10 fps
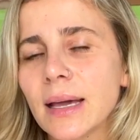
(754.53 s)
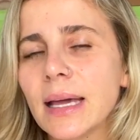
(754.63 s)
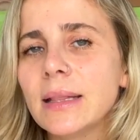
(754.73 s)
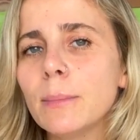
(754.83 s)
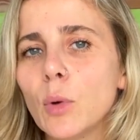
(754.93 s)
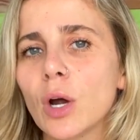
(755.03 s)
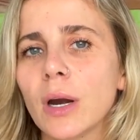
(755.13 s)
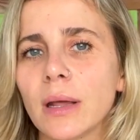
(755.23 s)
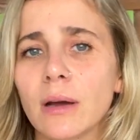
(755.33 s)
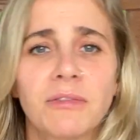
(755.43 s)
in the
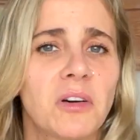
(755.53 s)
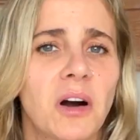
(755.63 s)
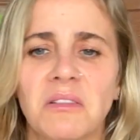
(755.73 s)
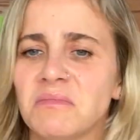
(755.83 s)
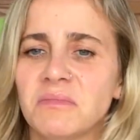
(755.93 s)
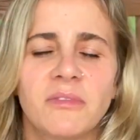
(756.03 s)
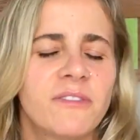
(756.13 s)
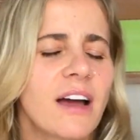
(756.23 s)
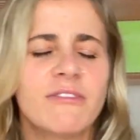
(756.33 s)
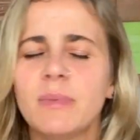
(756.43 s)
morning for
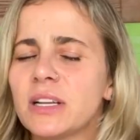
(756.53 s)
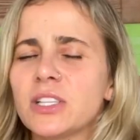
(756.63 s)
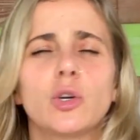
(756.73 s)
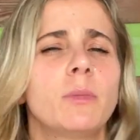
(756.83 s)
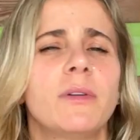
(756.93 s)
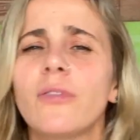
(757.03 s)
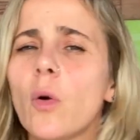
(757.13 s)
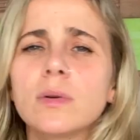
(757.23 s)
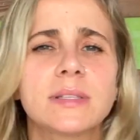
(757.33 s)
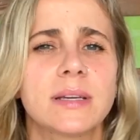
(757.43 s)
five minutes you'll be
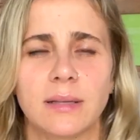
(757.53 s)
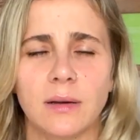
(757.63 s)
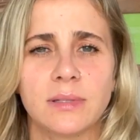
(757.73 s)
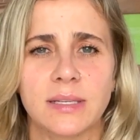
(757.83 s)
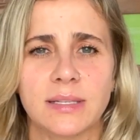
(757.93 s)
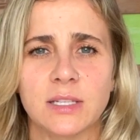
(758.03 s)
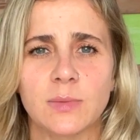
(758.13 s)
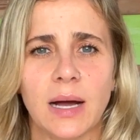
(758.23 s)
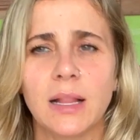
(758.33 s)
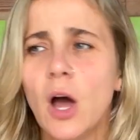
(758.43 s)
focusing on this as
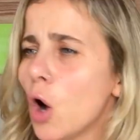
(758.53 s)
well